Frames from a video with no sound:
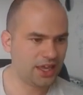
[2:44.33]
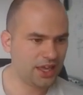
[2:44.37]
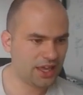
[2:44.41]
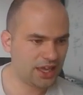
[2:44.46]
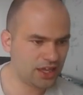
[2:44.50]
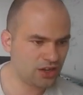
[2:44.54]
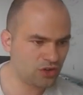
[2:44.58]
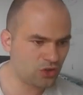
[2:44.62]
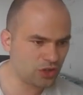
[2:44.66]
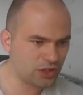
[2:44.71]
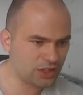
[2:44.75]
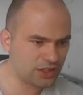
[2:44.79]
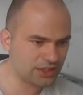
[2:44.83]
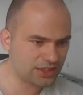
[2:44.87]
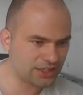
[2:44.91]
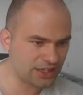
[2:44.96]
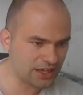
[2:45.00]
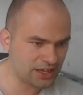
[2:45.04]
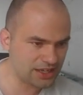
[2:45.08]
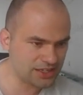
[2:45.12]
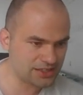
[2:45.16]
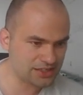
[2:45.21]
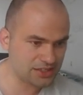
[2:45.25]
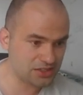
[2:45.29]
And all it
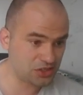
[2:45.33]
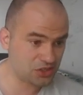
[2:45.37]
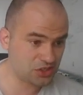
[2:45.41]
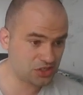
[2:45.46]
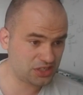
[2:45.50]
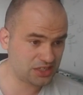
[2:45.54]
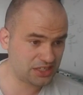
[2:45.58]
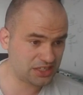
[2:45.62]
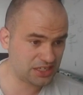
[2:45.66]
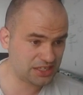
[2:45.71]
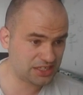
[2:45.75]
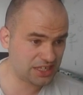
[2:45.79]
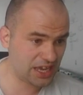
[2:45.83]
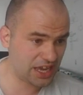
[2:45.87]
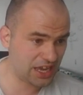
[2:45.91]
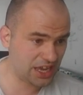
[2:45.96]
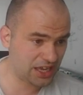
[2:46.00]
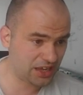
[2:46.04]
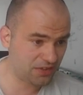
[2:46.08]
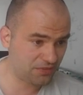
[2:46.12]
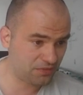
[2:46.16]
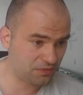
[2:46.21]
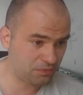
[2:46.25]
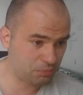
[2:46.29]
does is just says,
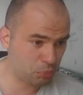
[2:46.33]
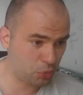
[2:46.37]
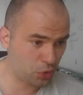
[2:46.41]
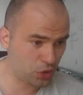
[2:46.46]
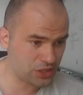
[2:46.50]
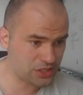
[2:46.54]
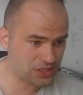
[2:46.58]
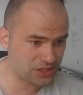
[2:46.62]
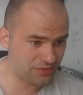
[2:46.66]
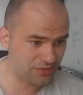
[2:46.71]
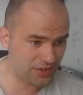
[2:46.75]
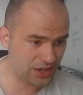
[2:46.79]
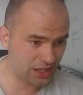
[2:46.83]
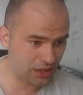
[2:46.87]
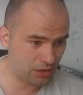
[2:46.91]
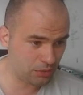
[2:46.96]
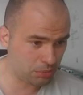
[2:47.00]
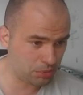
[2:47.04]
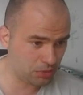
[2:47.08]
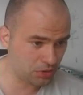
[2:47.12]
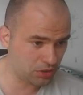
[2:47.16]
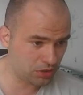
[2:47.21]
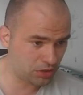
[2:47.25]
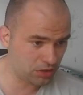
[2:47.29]
hey, if port is
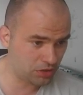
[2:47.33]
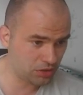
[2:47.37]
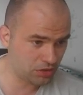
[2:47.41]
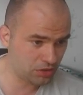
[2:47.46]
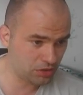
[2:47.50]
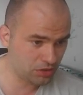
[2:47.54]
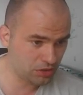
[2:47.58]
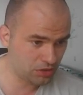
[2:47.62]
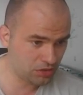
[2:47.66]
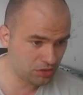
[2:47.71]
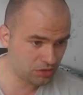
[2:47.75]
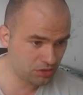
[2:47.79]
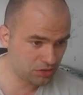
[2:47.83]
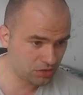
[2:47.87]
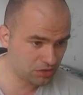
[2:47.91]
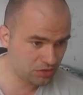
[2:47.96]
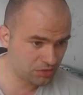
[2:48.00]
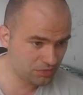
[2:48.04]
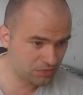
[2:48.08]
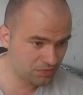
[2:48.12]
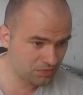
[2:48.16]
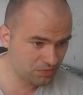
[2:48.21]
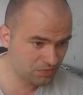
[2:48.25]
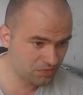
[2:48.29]
available,
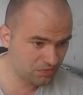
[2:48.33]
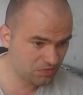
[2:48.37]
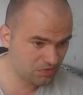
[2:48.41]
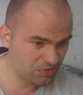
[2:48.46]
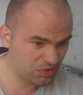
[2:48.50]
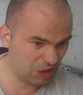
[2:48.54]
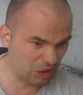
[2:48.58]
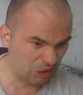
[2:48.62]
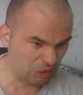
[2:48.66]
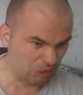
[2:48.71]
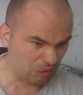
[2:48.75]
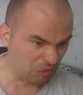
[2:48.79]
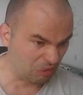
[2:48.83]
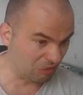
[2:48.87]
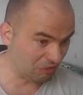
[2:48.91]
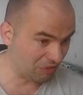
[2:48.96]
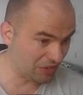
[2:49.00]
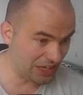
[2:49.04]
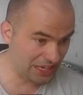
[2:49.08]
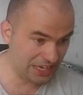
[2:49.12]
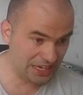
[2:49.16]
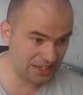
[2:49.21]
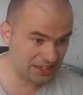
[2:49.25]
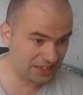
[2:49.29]

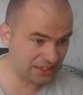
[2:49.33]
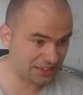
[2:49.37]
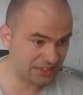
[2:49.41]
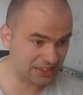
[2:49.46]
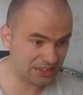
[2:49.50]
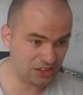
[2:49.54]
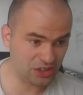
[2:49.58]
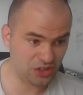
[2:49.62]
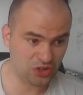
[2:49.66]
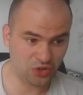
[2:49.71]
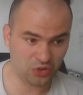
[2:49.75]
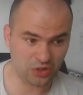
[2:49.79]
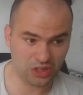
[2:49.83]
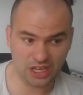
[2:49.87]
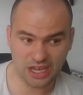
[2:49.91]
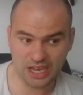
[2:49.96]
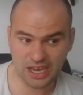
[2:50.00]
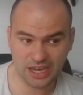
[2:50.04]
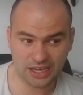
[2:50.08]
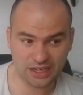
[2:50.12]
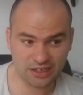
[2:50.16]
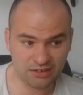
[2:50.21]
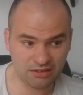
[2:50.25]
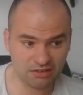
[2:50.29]
read until new
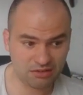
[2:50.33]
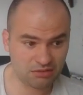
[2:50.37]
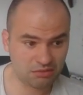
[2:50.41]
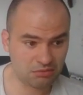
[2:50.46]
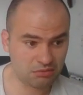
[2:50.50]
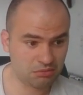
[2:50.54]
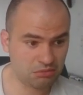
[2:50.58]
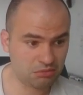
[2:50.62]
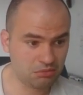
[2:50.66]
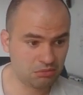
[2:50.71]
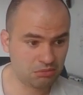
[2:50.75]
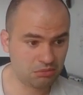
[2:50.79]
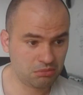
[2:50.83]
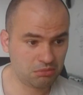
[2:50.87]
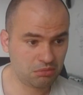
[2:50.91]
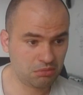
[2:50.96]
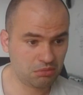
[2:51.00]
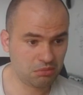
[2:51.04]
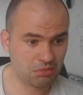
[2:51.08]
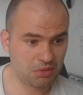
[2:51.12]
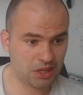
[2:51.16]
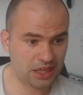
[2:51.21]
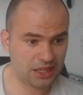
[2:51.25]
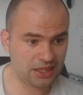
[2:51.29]
line,
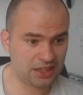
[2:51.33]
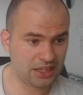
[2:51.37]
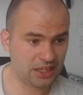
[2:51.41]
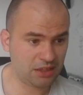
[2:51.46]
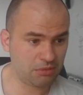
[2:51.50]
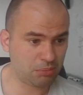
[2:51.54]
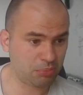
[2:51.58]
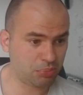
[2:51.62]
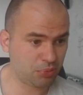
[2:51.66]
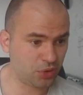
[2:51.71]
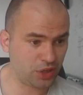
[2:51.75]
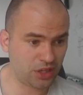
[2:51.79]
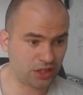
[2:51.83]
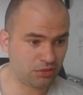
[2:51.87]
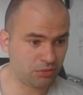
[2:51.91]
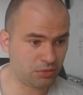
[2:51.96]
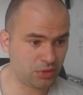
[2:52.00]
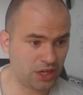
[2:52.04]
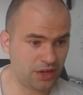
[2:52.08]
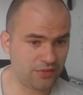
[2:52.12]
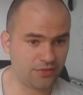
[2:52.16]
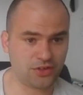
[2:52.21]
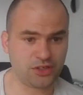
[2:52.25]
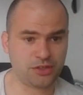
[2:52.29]
and then print
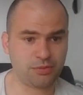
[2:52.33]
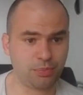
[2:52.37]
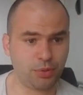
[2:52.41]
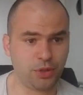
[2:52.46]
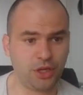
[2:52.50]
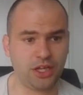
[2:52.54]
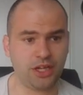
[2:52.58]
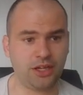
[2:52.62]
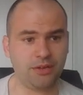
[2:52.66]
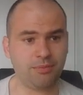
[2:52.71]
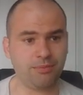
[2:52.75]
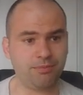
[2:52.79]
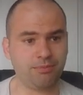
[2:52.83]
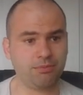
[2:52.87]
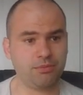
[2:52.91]
whatever is printed.